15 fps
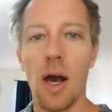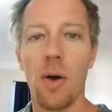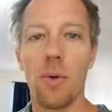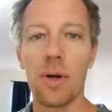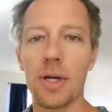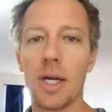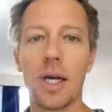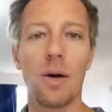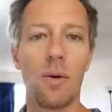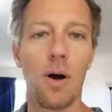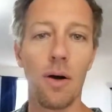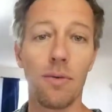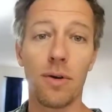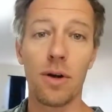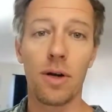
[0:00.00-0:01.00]
We're gonna go
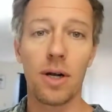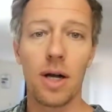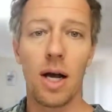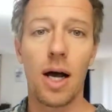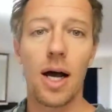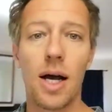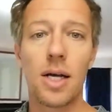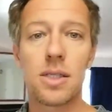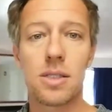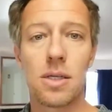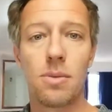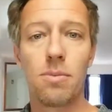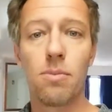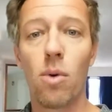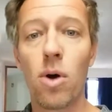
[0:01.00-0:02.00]
over
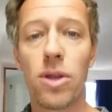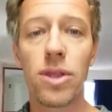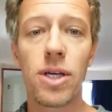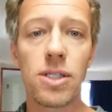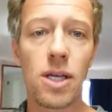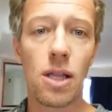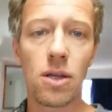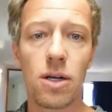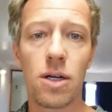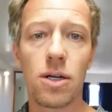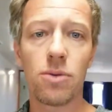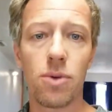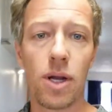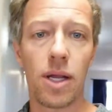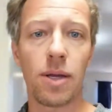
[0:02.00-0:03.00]
some more things I
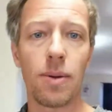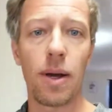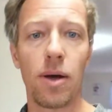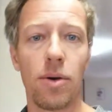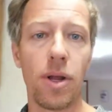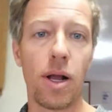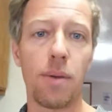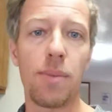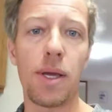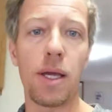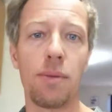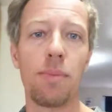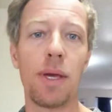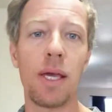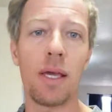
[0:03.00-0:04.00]
learned running my own
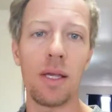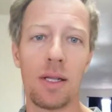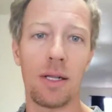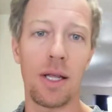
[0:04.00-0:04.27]
Airbnb